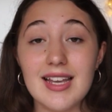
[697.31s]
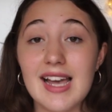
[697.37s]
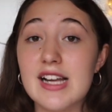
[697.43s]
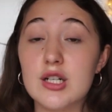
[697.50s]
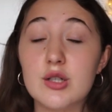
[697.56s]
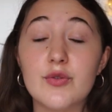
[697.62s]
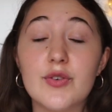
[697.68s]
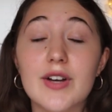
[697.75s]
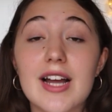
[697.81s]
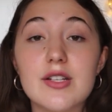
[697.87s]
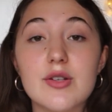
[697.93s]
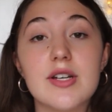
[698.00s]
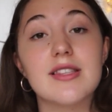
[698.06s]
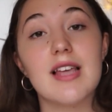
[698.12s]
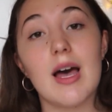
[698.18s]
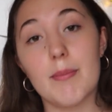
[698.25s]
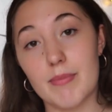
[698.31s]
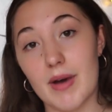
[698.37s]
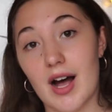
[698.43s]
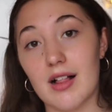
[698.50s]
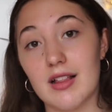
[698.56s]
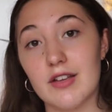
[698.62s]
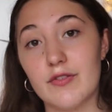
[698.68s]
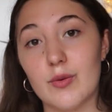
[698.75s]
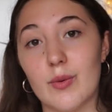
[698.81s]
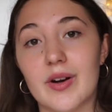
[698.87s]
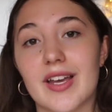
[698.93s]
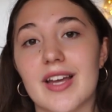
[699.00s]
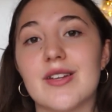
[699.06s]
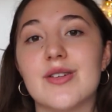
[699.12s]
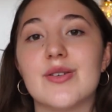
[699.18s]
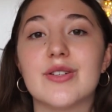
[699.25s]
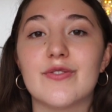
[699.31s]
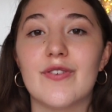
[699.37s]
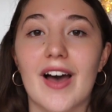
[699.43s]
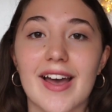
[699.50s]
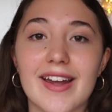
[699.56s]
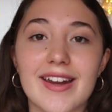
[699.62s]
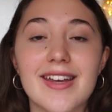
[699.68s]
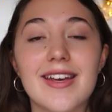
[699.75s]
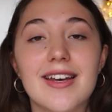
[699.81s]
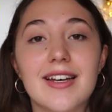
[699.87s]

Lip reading: And don't forget to hit that bell if you want to get notified